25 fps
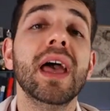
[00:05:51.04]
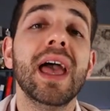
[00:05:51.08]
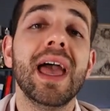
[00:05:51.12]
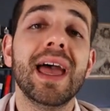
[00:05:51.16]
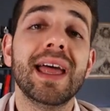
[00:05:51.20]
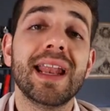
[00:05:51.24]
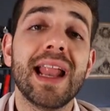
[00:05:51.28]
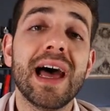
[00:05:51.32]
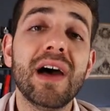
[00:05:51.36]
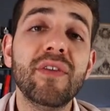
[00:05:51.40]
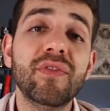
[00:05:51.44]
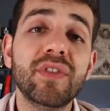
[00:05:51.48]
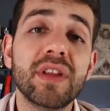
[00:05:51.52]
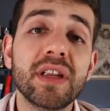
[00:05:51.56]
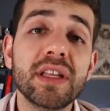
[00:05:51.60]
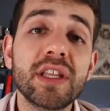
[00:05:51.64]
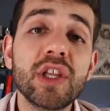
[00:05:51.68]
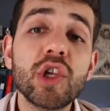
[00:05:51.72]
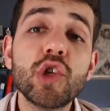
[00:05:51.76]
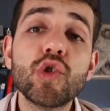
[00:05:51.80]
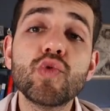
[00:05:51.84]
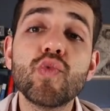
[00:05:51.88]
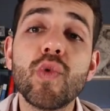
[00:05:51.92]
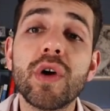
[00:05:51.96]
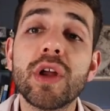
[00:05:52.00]
And after
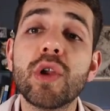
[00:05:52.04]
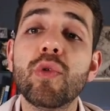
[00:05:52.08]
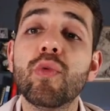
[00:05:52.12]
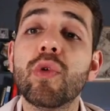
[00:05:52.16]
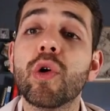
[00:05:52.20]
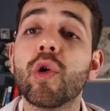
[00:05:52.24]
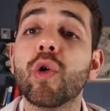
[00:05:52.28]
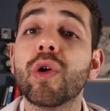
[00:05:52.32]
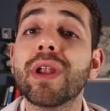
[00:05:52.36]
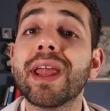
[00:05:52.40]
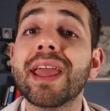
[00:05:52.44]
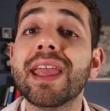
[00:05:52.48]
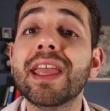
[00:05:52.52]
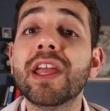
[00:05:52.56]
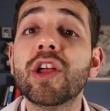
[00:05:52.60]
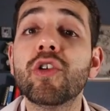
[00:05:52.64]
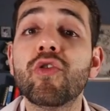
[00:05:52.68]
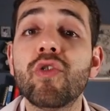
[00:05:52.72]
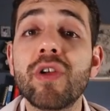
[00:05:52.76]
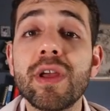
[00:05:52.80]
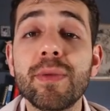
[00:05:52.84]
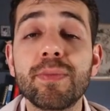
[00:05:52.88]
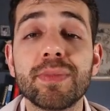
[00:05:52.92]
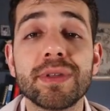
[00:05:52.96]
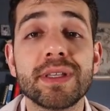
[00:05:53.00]
this one, we're gonna
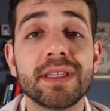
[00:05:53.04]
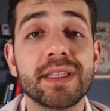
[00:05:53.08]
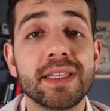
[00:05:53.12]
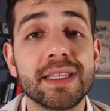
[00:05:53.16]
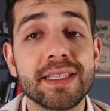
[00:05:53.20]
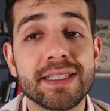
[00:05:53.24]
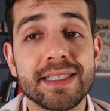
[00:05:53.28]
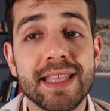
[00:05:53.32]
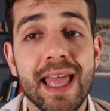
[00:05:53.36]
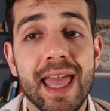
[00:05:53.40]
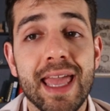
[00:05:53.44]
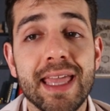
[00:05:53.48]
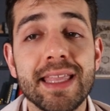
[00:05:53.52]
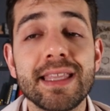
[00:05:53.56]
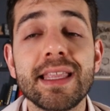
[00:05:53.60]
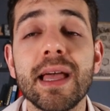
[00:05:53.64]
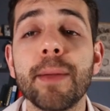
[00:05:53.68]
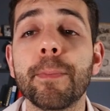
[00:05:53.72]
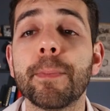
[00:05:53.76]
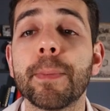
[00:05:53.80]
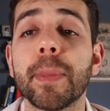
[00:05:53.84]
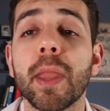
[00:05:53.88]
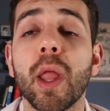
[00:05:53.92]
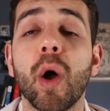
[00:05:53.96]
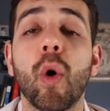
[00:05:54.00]
encrypt this
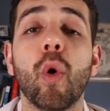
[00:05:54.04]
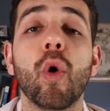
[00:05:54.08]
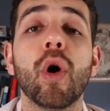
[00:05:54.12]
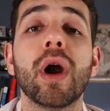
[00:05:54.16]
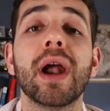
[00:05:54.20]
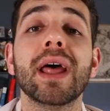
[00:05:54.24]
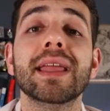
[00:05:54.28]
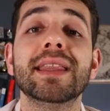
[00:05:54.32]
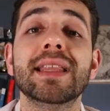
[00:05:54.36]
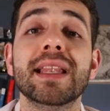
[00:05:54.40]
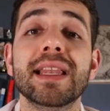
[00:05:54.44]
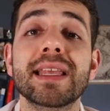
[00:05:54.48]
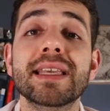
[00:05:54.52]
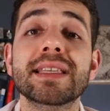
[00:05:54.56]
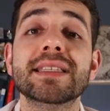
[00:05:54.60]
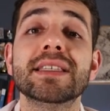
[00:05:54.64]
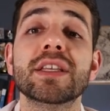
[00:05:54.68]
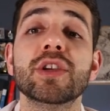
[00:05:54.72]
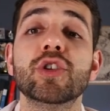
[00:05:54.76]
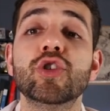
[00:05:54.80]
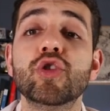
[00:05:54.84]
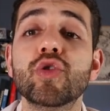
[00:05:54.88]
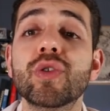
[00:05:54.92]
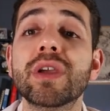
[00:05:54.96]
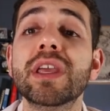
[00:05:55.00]
data, or at least
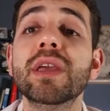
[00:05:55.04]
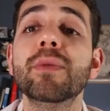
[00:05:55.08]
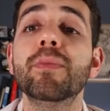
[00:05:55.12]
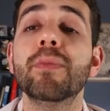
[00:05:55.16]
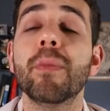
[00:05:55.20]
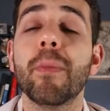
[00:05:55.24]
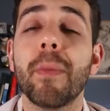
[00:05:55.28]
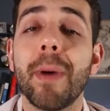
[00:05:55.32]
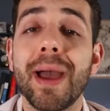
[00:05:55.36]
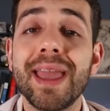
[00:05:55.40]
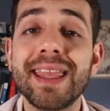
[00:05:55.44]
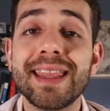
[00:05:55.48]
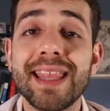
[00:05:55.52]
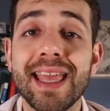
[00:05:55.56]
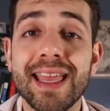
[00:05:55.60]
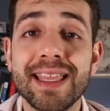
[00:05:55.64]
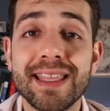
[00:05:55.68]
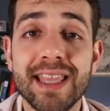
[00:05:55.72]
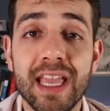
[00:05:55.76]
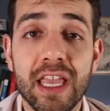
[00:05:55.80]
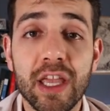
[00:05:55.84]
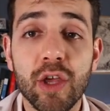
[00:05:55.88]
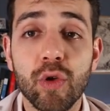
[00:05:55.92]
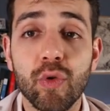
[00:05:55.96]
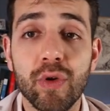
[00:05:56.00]
to keep my
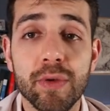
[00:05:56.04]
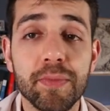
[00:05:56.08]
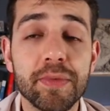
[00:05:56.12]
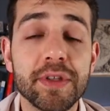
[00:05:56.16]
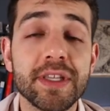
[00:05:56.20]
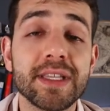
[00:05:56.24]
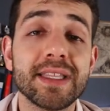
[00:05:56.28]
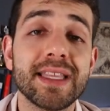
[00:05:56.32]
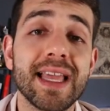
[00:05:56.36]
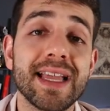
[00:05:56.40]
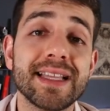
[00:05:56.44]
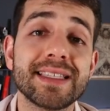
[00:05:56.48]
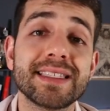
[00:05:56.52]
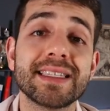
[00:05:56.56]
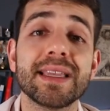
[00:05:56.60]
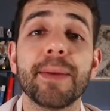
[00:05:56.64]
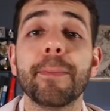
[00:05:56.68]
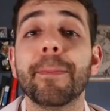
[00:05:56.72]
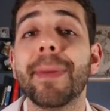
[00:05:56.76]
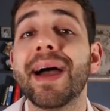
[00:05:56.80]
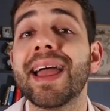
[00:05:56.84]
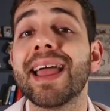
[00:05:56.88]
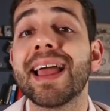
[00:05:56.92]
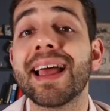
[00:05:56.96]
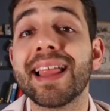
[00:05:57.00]
data encrypted, that's
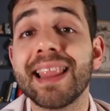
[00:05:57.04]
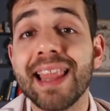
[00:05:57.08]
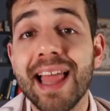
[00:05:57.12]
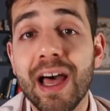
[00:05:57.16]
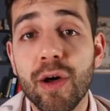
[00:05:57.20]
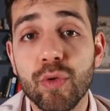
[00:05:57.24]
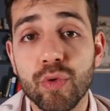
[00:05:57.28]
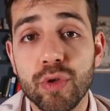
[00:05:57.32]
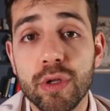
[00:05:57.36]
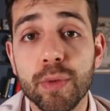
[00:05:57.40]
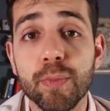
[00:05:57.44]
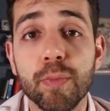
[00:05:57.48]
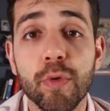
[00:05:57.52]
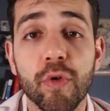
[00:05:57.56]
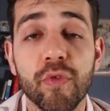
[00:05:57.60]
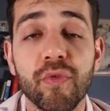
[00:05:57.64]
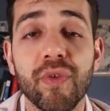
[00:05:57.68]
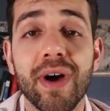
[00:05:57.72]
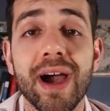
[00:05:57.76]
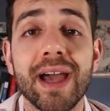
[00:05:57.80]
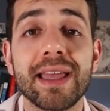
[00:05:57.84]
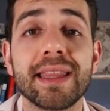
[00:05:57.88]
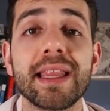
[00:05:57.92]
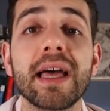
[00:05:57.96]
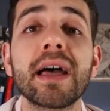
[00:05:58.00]
my cloud
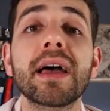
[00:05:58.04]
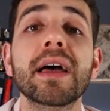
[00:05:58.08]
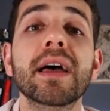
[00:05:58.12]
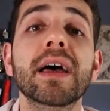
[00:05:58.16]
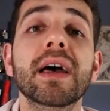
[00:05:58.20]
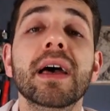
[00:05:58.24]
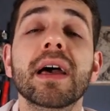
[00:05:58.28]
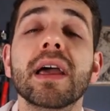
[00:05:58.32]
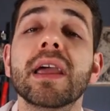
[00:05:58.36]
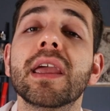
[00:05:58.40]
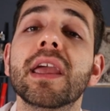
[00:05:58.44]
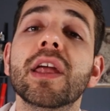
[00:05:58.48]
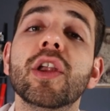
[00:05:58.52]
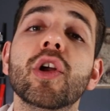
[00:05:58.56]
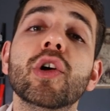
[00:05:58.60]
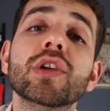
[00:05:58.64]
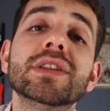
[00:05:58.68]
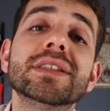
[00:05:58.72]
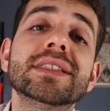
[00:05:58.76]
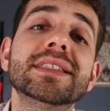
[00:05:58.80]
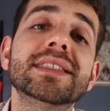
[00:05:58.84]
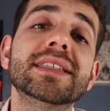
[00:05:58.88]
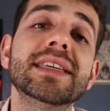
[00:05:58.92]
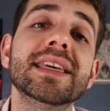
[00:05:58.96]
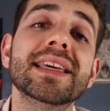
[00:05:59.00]
provider
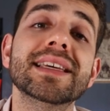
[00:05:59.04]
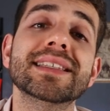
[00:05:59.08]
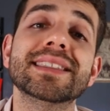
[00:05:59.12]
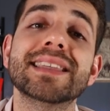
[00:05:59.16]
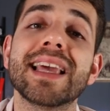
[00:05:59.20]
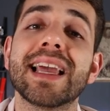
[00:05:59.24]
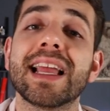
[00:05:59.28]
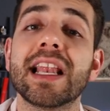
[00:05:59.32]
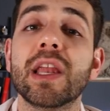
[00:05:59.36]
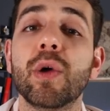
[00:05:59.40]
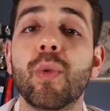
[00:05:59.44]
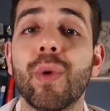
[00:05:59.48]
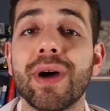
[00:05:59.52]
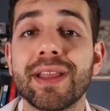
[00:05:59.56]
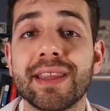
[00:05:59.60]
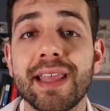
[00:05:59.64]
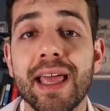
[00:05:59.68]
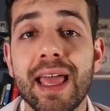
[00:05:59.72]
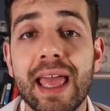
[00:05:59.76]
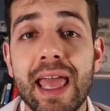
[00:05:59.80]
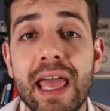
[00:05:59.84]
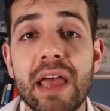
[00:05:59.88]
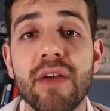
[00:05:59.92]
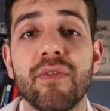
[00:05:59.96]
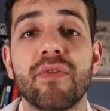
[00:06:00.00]
cannot see exactly what I
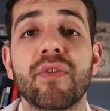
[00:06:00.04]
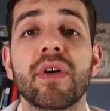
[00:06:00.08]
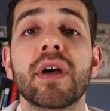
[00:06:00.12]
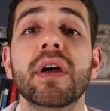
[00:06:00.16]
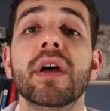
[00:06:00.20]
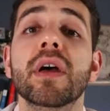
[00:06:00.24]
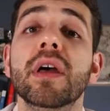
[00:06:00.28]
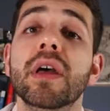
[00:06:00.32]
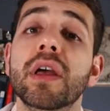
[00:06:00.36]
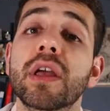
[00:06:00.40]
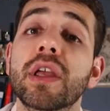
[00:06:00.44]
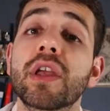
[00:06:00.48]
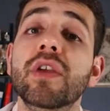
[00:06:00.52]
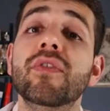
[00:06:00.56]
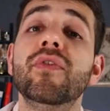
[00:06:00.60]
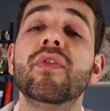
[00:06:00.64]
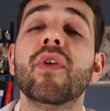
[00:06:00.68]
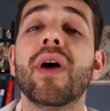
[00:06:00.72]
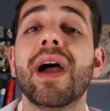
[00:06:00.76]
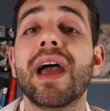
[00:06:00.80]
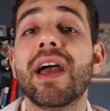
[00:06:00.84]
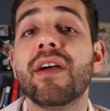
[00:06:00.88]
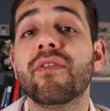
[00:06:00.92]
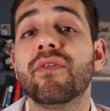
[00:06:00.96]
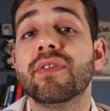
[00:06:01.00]
have. If
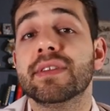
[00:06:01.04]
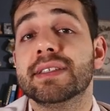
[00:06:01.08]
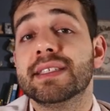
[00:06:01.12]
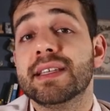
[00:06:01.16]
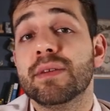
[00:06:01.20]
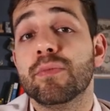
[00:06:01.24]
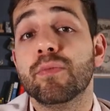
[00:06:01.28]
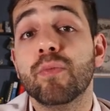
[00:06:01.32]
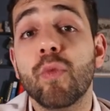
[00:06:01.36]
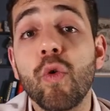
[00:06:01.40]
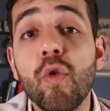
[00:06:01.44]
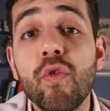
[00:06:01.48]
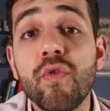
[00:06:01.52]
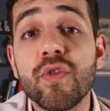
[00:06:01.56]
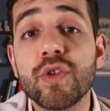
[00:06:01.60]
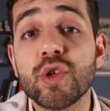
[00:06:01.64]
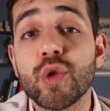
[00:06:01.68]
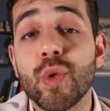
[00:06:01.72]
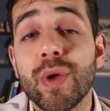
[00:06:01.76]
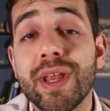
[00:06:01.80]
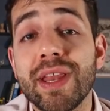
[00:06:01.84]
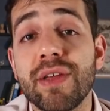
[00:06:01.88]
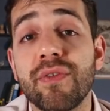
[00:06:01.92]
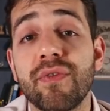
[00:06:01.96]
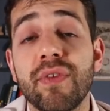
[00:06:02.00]
you have some movies
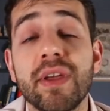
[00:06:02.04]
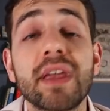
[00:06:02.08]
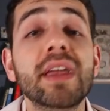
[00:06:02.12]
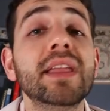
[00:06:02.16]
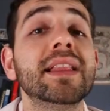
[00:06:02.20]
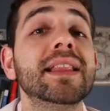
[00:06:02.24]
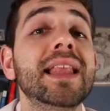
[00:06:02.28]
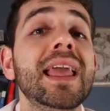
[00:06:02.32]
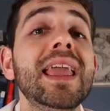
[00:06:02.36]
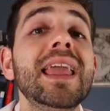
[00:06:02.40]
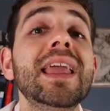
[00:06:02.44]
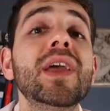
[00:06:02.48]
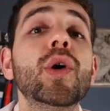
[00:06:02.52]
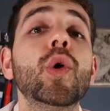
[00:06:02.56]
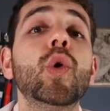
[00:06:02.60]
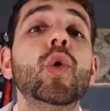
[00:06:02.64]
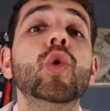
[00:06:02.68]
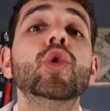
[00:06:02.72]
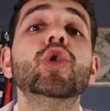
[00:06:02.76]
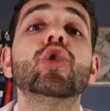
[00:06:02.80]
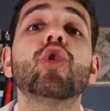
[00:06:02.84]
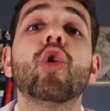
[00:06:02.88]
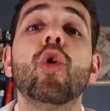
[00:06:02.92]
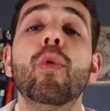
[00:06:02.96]
or anything, they could